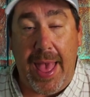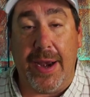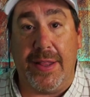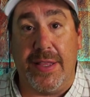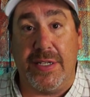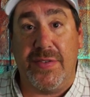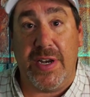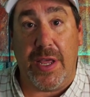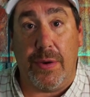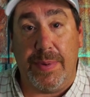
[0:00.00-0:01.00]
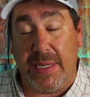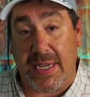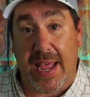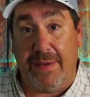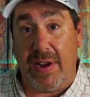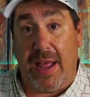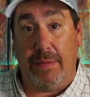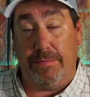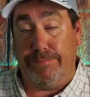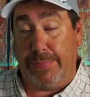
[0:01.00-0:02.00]
edit this video because I
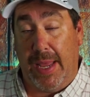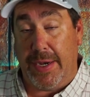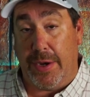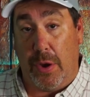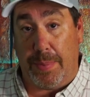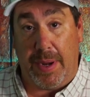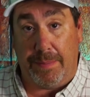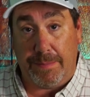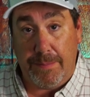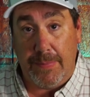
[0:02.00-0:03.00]
didn't open it.